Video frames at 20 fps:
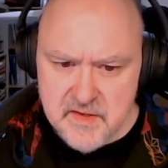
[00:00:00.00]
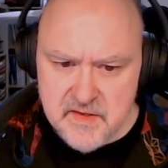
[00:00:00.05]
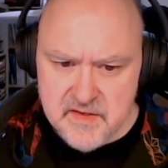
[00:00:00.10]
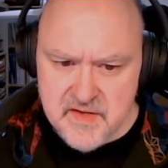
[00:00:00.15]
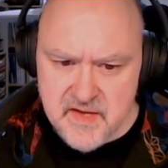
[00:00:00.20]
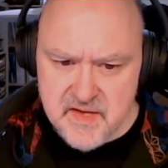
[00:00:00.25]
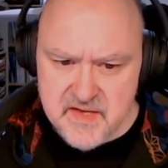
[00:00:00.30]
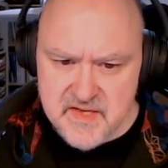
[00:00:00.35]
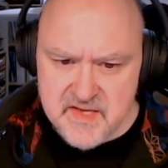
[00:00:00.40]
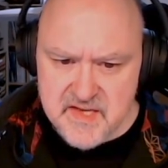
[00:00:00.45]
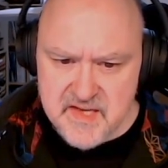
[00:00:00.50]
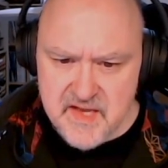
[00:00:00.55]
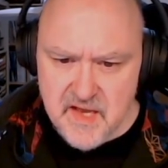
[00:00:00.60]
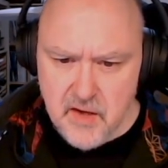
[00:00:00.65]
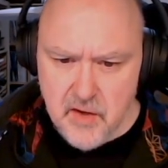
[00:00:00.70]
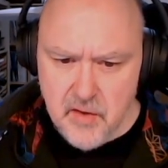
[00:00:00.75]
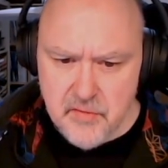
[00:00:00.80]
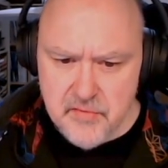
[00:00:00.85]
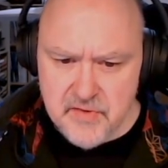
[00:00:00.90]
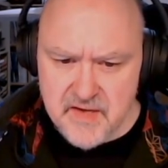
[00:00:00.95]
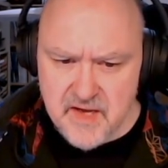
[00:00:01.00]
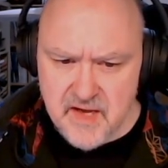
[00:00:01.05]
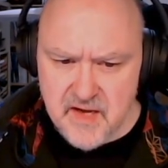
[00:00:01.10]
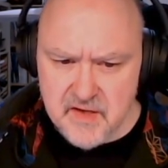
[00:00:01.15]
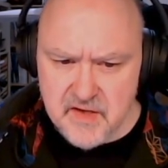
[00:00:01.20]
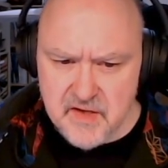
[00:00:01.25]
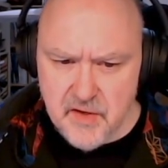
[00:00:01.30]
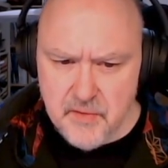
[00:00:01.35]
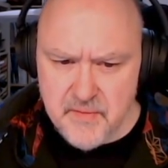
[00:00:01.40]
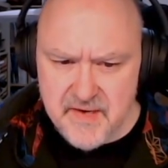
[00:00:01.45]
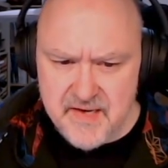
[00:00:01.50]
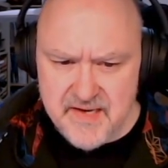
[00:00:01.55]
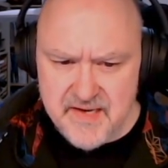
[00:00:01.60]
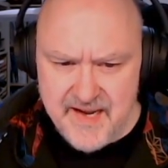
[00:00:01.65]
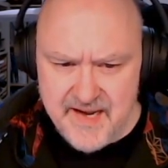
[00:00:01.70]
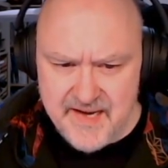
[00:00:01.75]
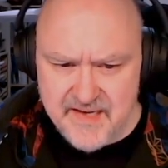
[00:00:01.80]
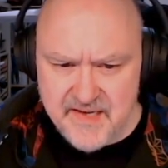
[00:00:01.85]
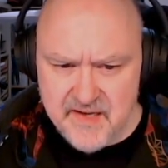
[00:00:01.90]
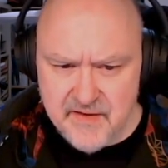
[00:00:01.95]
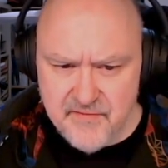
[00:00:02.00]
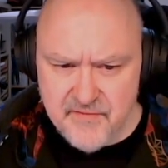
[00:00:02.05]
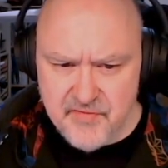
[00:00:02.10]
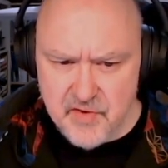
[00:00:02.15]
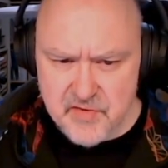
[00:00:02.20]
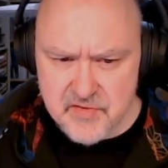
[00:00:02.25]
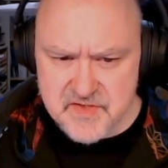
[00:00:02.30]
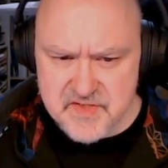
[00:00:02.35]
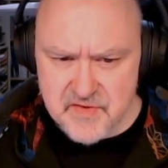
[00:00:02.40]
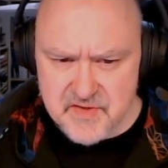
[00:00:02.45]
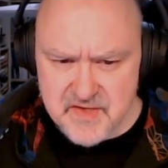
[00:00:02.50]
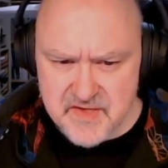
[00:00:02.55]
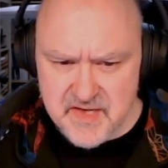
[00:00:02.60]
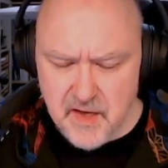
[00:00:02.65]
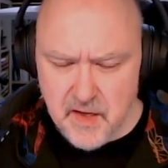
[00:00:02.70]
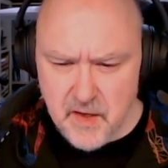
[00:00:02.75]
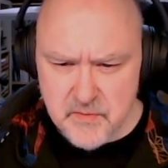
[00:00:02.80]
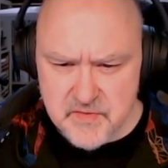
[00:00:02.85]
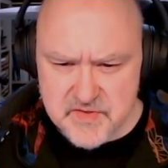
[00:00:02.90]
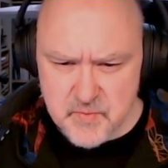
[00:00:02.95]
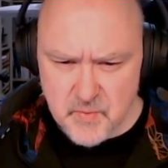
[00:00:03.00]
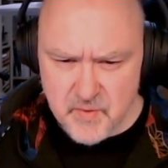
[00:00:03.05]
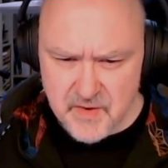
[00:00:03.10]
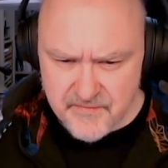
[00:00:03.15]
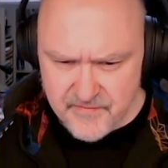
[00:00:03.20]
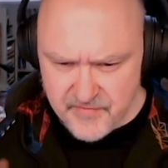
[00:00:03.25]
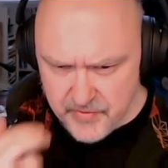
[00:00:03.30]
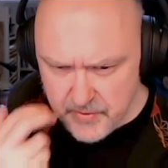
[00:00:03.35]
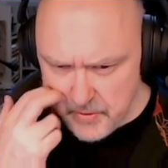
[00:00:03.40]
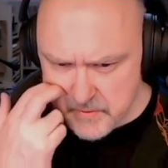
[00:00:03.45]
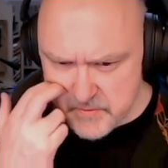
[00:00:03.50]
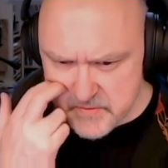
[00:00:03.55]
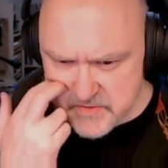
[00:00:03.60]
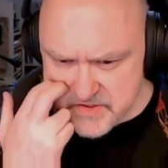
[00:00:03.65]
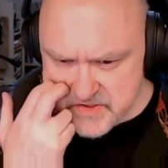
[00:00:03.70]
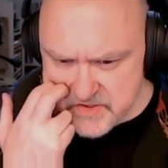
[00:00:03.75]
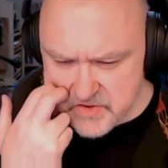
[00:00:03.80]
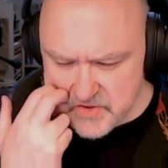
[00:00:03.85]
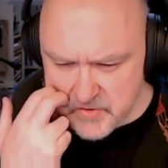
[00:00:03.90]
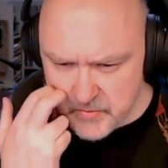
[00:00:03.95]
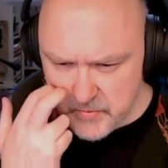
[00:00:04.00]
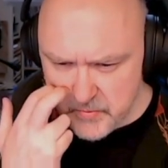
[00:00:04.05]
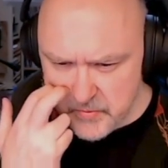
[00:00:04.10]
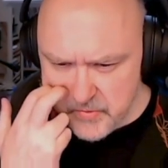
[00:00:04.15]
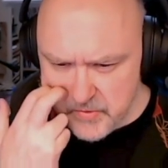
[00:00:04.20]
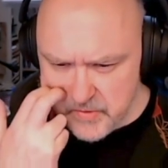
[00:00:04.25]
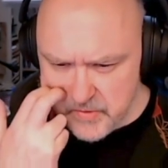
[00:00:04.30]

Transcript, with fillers: And yellow can't go in any of those, so yellow is one of those two.